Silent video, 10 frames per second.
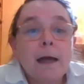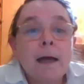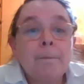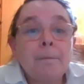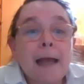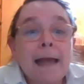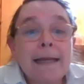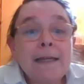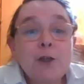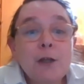Um, at
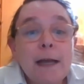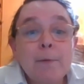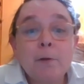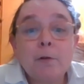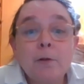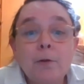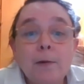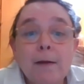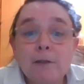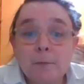each table
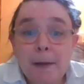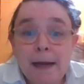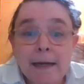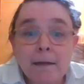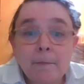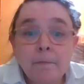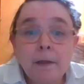throughout Spain,